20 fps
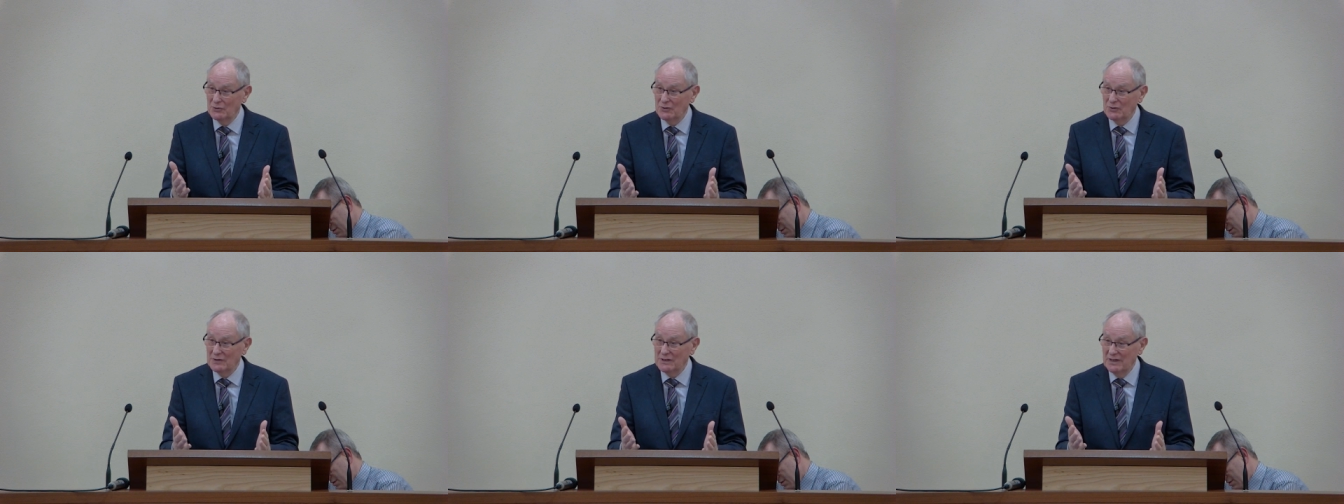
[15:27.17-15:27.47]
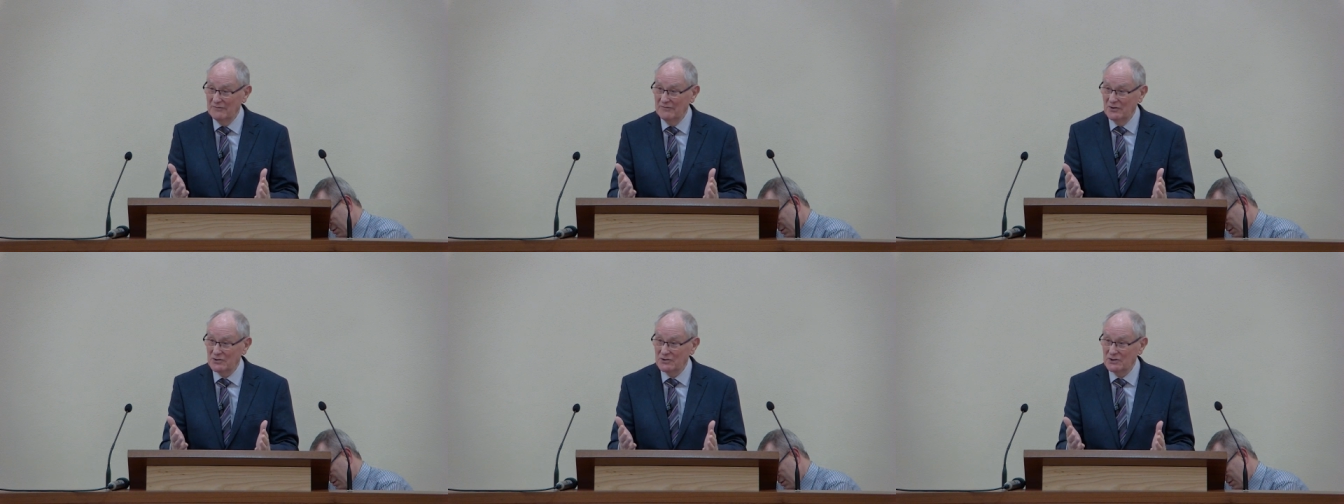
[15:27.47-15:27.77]
to
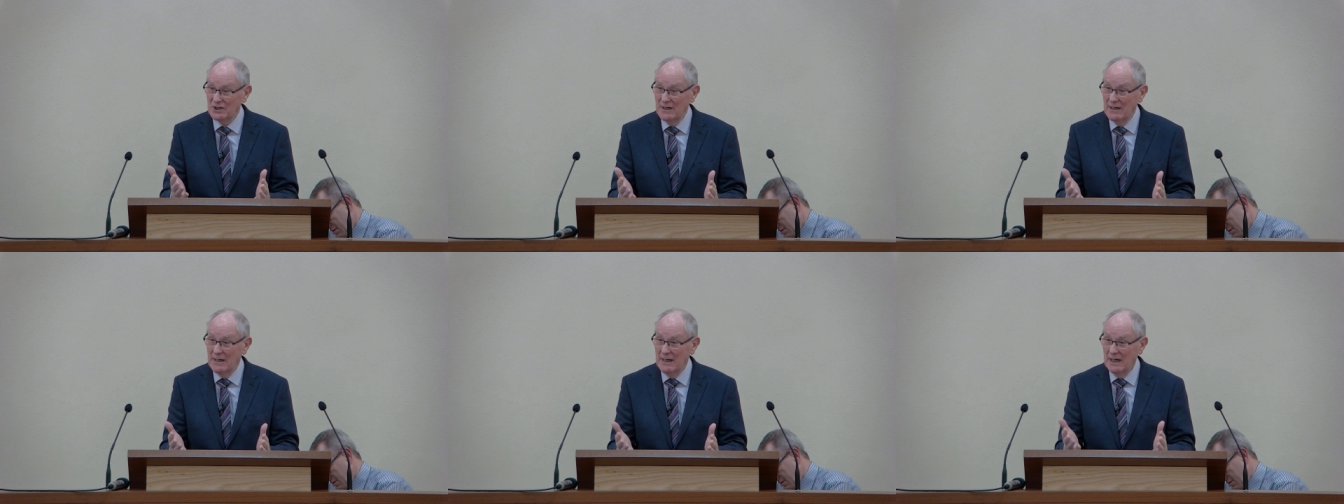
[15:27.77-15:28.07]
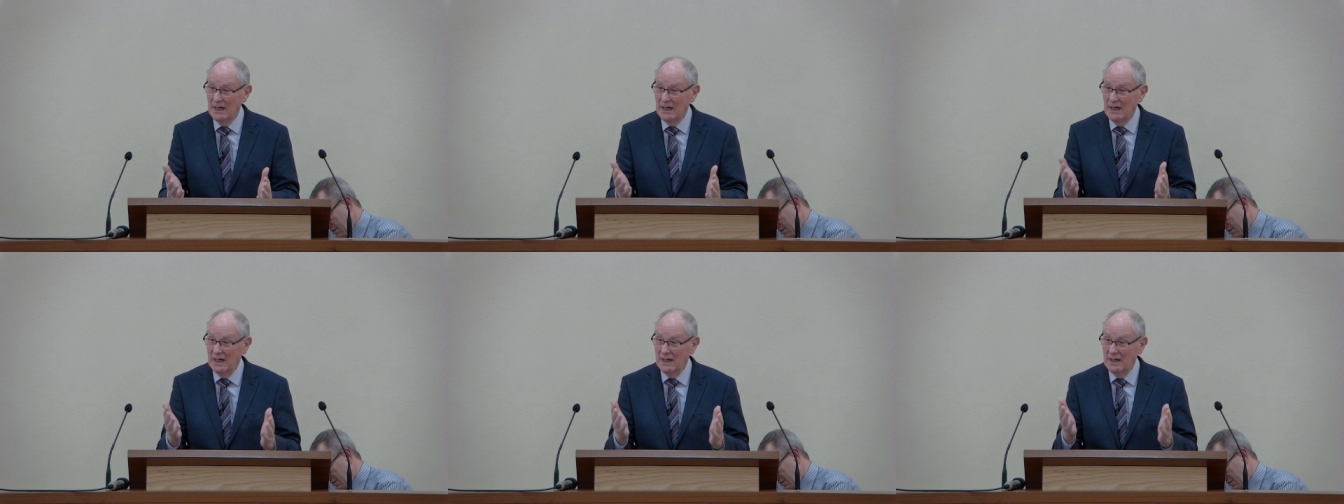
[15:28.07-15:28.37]
give us
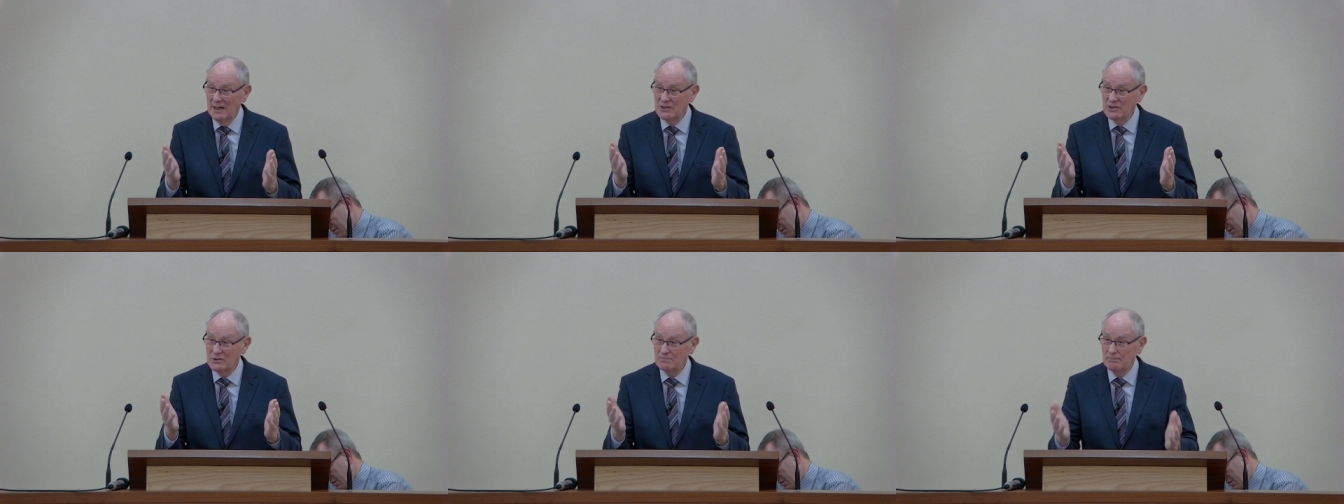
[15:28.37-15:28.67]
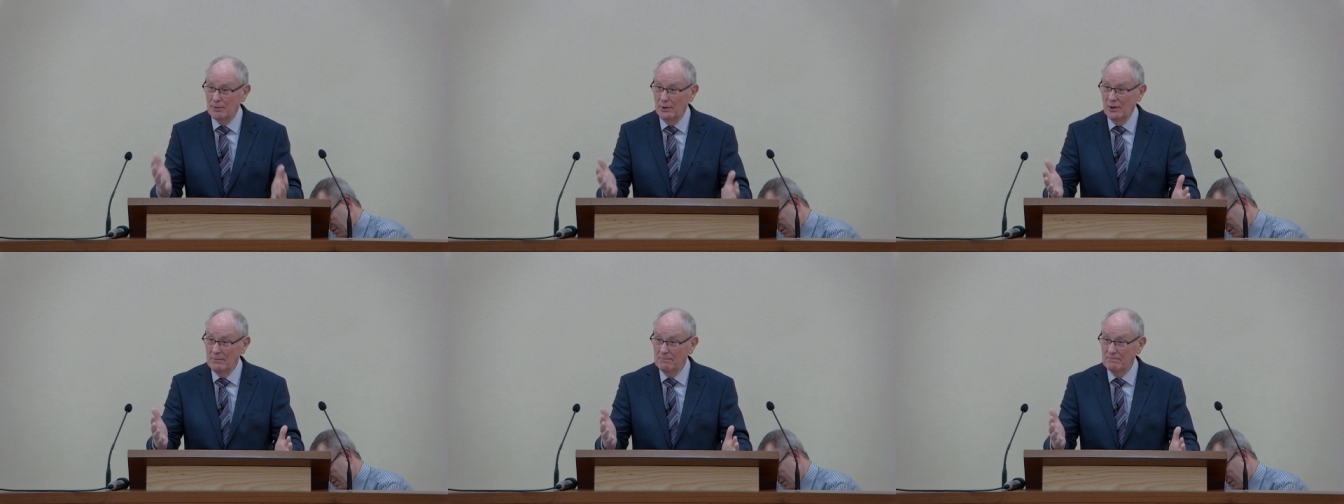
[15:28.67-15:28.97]
uh, his
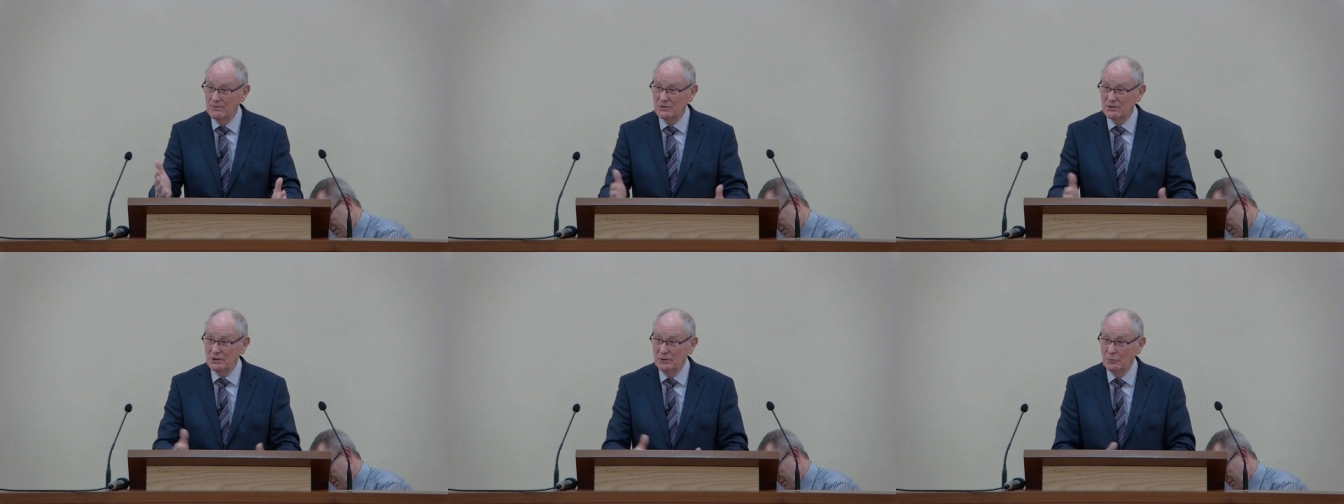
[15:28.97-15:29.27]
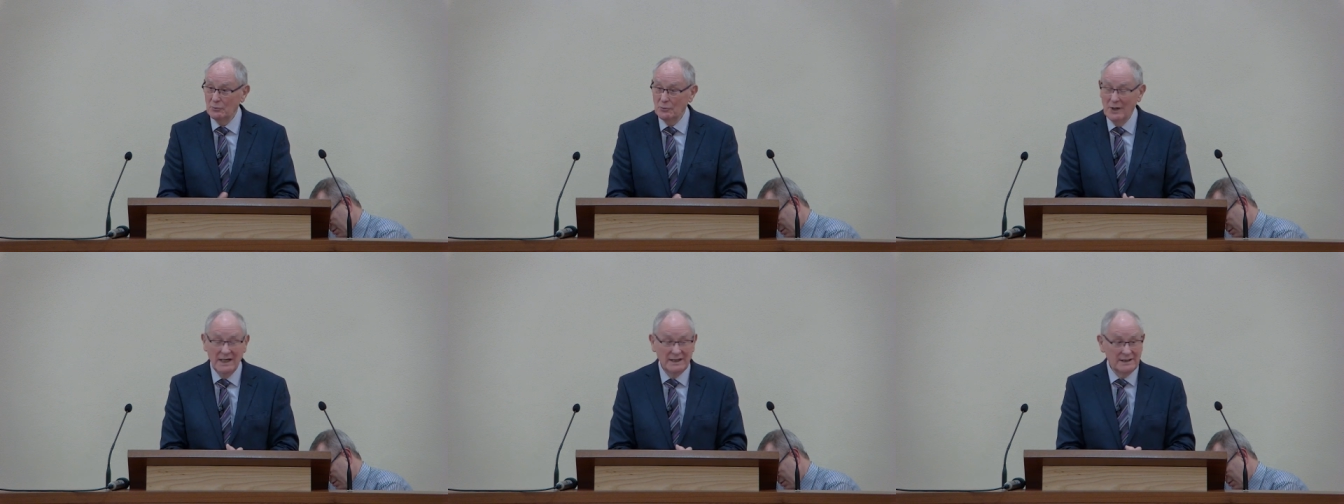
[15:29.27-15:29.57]
purpose
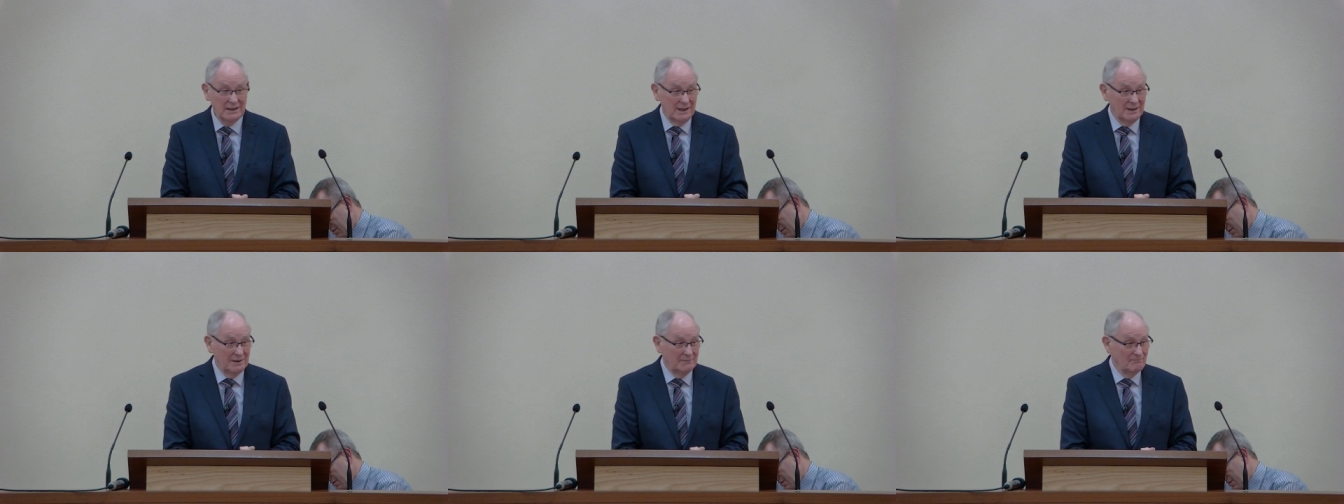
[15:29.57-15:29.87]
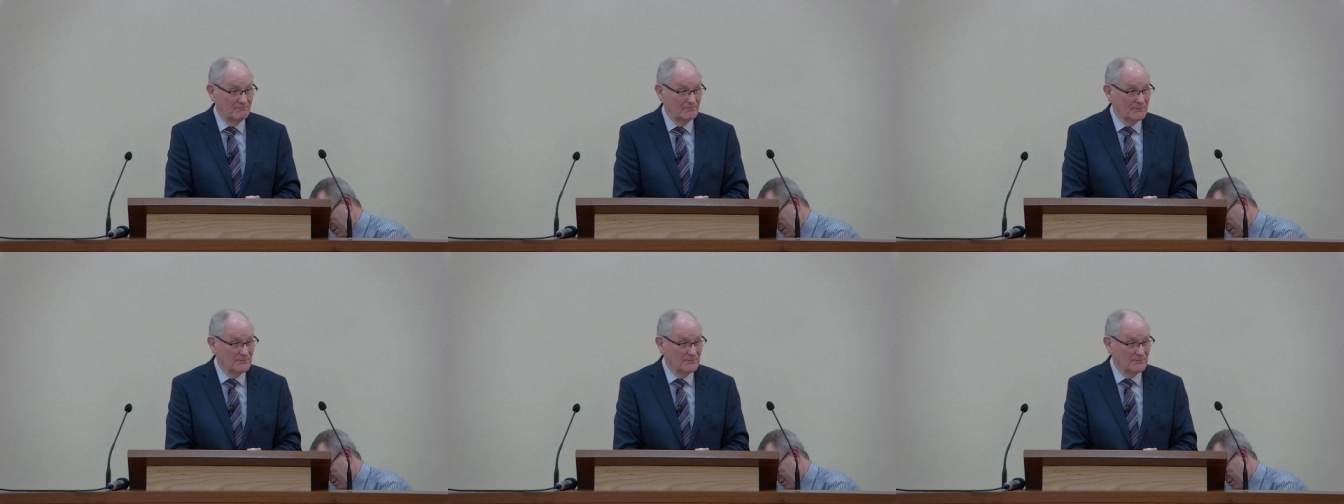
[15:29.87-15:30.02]
in writing